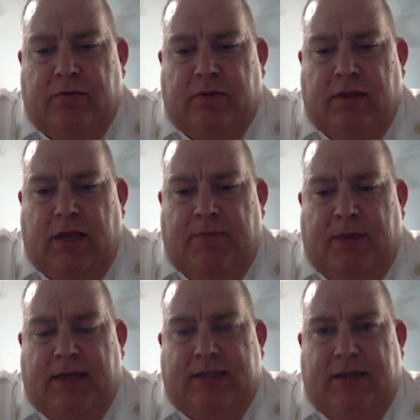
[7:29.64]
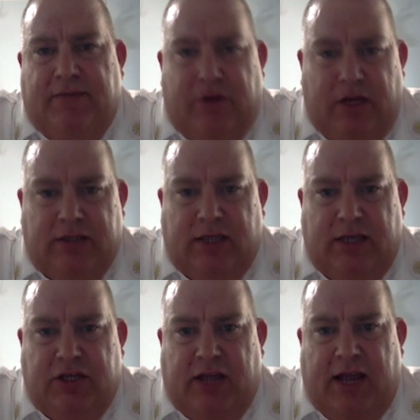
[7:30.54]
The biggest thing for an
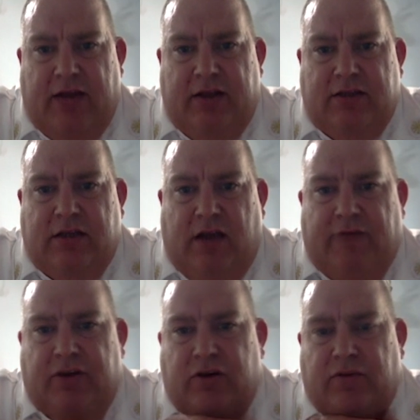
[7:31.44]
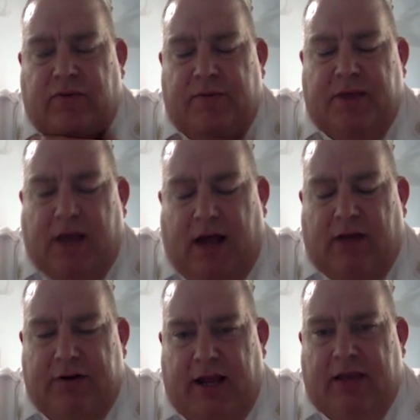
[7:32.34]
isolation gown is covering you from the
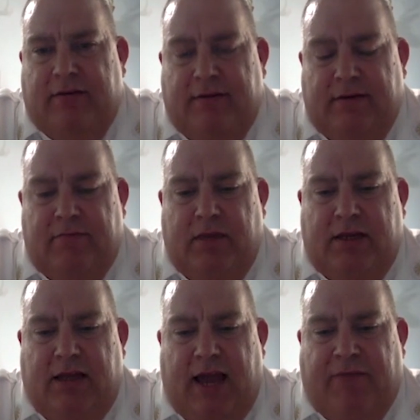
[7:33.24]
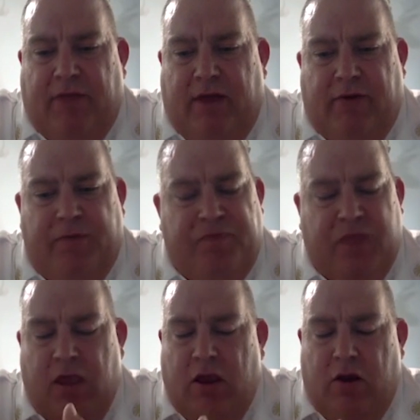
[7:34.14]
collar down to mid-calf level.
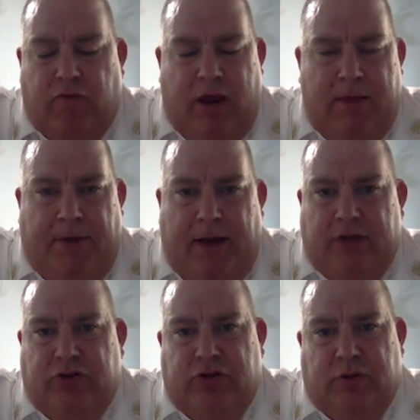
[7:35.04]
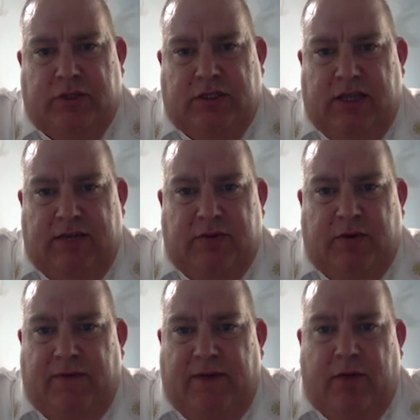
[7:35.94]
Rain ponchos with sleeves we
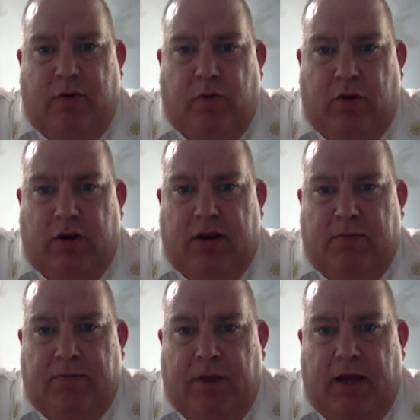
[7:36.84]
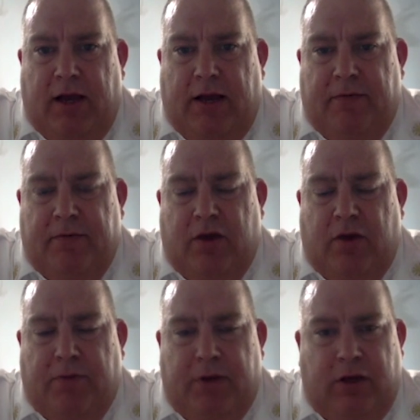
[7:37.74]
found were working,
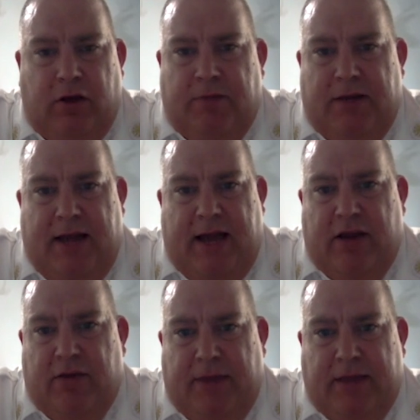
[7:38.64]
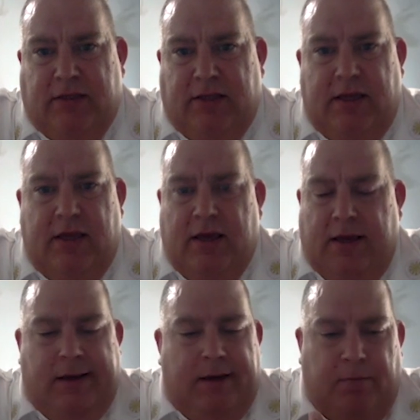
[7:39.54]
pretty good, but now you're basically
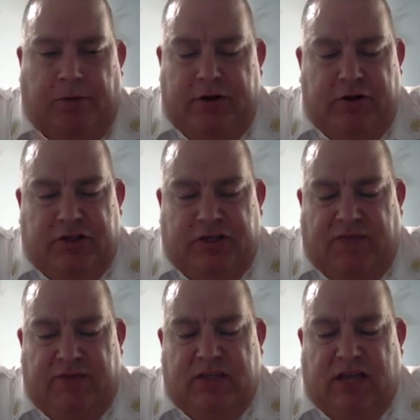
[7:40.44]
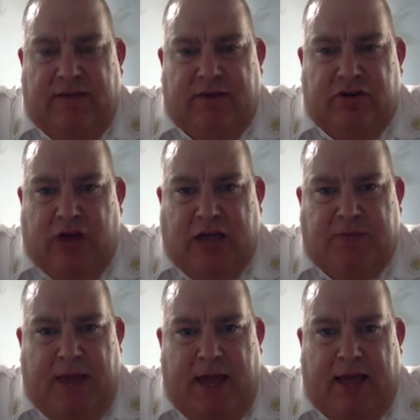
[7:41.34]
putting yourself inside of a
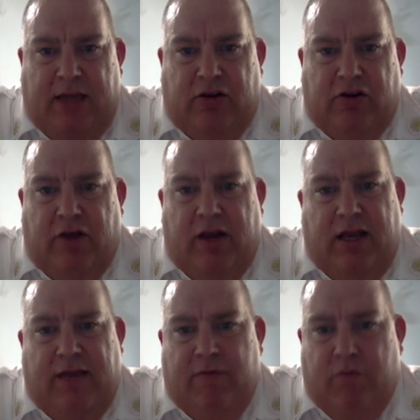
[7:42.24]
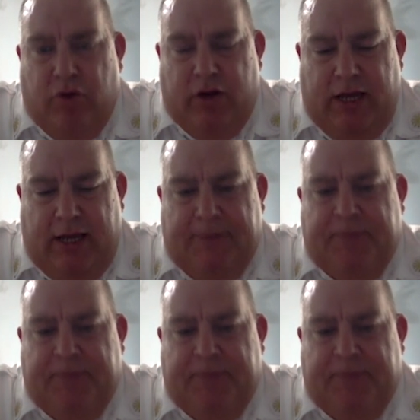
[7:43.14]
trash bag and you're creating even more heat.